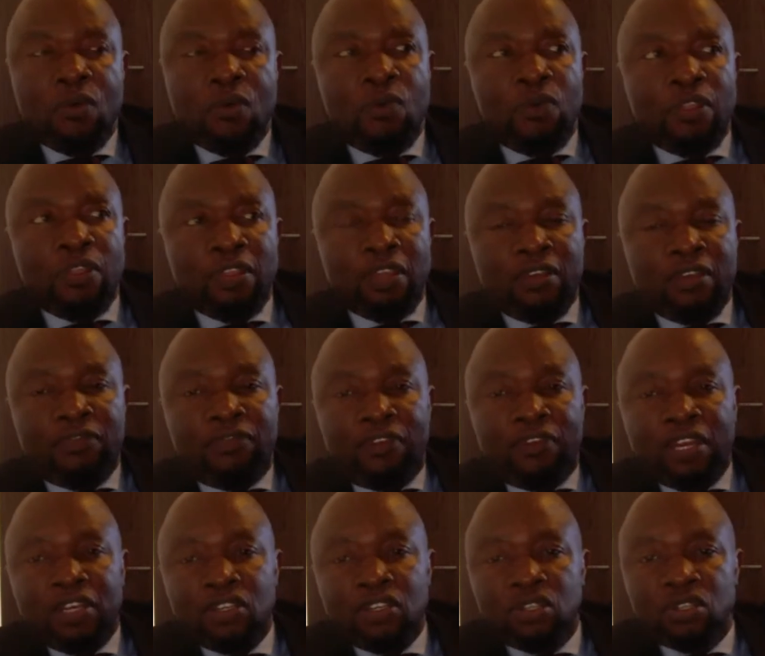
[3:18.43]
with
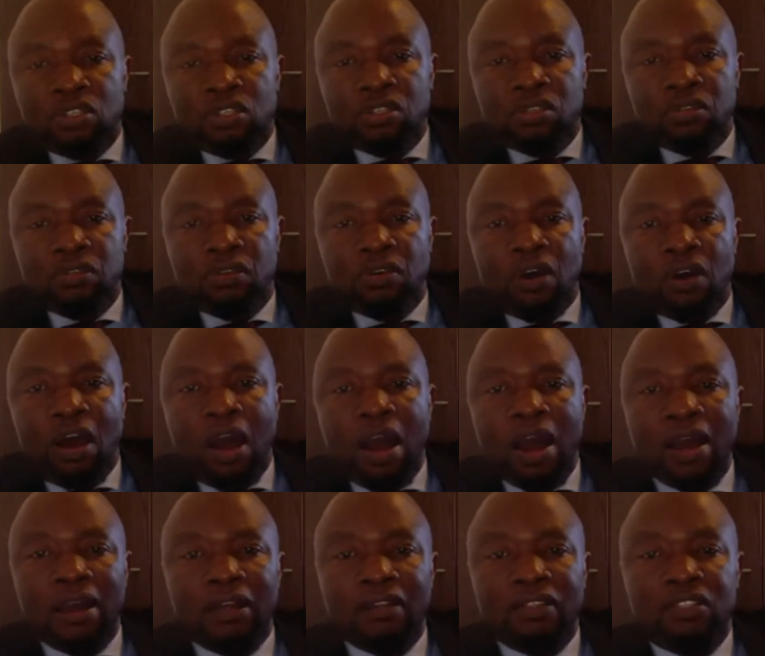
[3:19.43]
events,
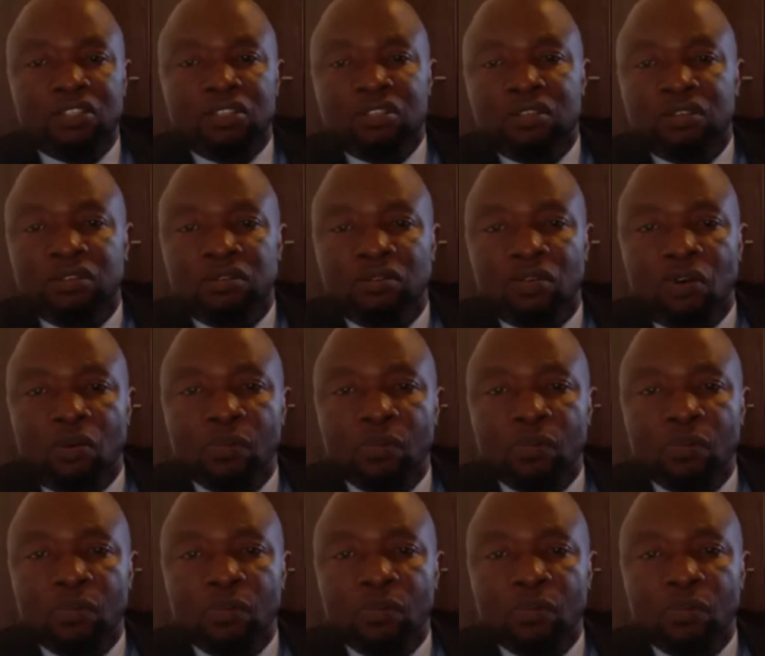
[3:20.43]
acts,